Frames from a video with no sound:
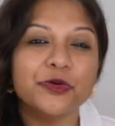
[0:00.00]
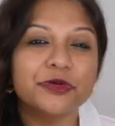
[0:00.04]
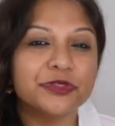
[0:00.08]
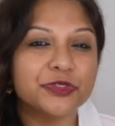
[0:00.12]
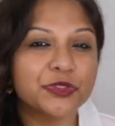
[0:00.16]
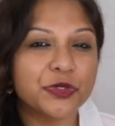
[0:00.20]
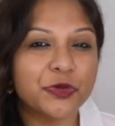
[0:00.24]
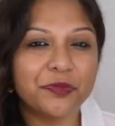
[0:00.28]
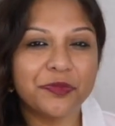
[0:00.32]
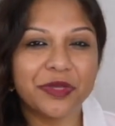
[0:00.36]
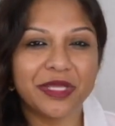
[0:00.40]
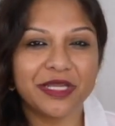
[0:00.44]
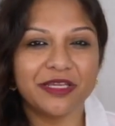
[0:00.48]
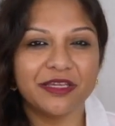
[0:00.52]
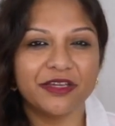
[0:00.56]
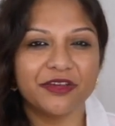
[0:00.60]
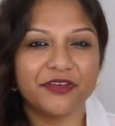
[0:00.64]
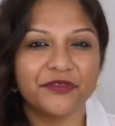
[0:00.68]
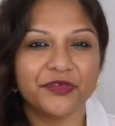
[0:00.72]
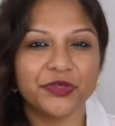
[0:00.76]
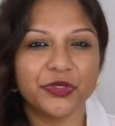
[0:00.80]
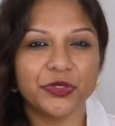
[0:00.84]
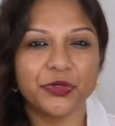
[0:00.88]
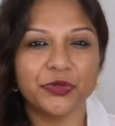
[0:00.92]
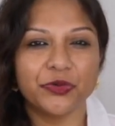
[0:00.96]
so many
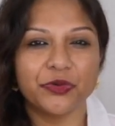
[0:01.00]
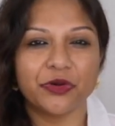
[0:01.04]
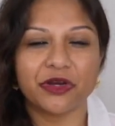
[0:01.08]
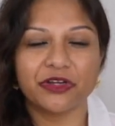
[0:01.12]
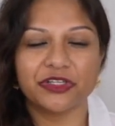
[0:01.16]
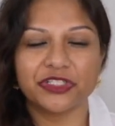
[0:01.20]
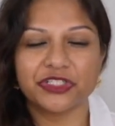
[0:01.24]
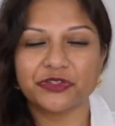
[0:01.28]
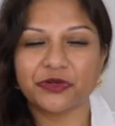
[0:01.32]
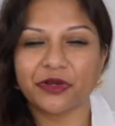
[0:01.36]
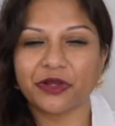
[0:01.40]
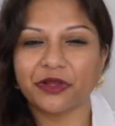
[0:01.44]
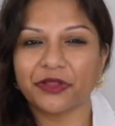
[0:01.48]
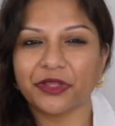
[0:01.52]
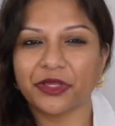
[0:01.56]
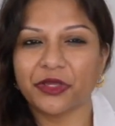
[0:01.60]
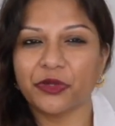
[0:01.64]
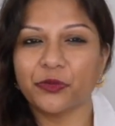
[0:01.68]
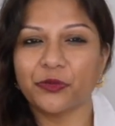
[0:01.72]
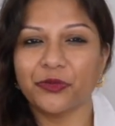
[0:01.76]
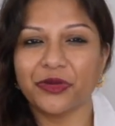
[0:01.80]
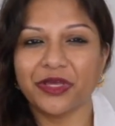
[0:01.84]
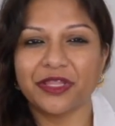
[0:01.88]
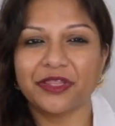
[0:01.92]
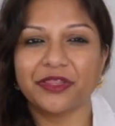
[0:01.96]
of you are
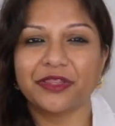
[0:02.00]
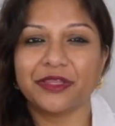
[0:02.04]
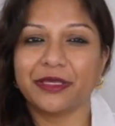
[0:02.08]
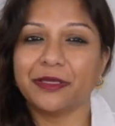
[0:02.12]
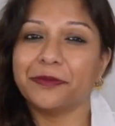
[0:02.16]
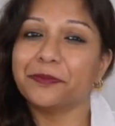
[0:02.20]
struggling with